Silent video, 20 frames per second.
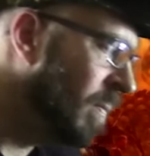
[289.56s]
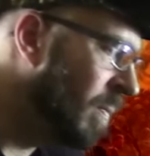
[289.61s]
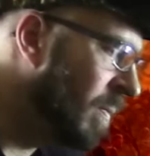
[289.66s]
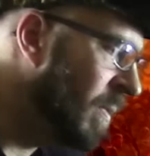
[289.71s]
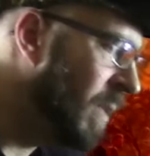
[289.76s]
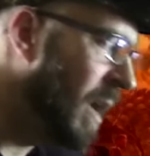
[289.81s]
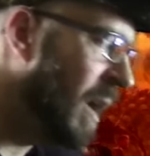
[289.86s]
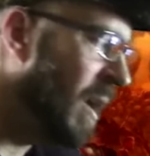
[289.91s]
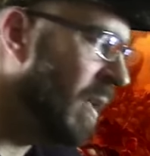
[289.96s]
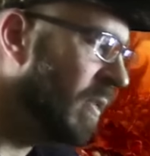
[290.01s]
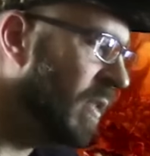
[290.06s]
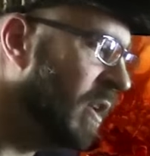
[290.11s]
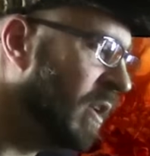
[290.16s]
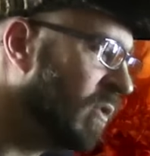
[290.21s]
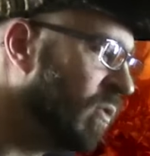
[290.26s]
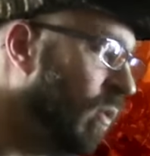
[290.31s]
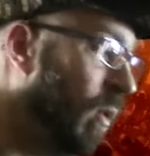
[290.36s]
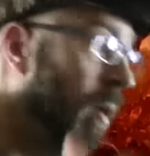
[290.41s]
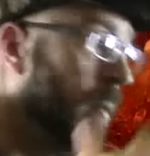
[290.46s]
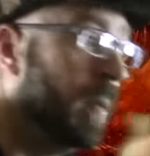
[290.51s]
that
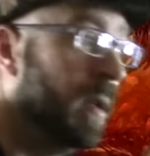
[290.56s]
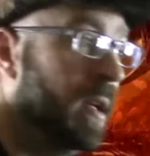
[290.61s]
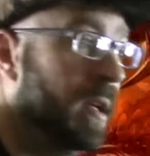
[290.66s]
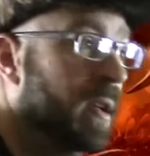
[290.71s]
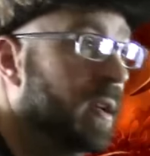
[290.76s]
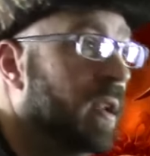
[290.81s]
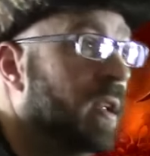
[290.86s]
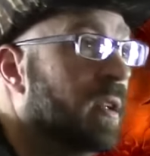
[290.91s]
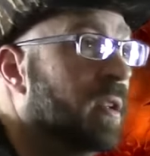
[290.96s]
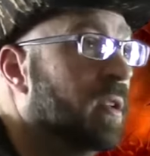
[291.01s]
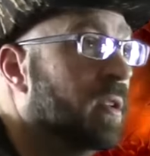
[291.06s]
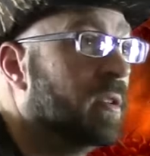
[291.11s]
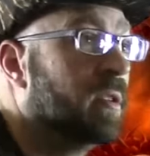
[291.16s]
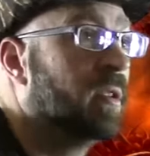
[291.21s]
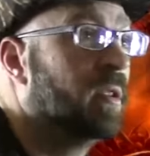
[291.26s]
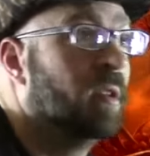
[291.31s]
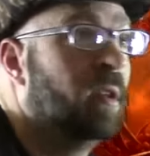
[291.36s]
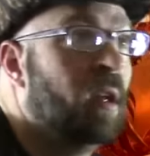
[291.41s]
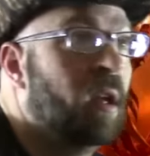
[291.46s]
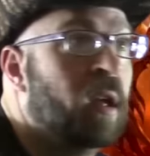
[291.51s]
this woman
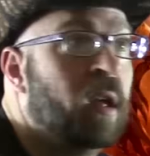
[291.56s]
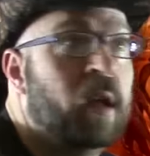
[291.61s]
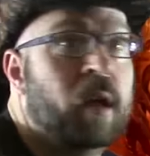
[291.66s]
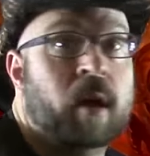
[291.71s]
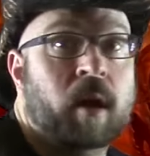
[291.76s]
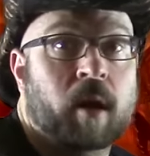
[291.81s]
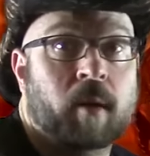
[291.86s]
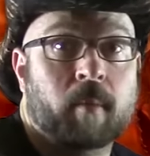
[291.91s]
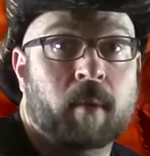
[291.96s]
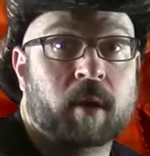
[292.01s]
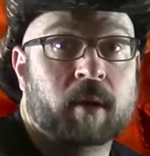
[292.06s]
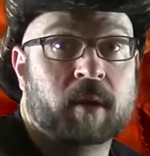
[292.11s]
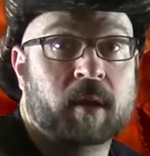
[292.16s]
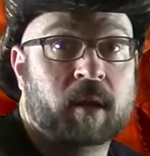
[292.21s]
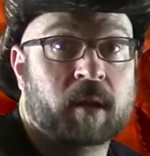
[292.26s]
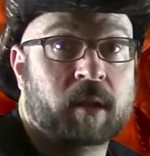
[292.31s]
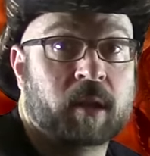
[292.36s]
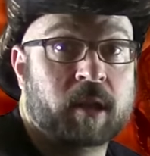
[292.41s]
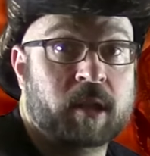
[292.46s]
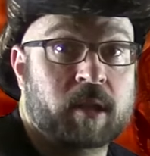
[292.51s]
is among the
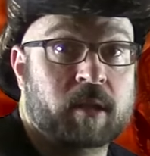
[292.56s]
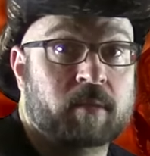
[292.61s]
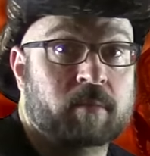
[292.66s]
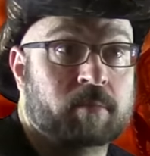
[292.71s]
elite.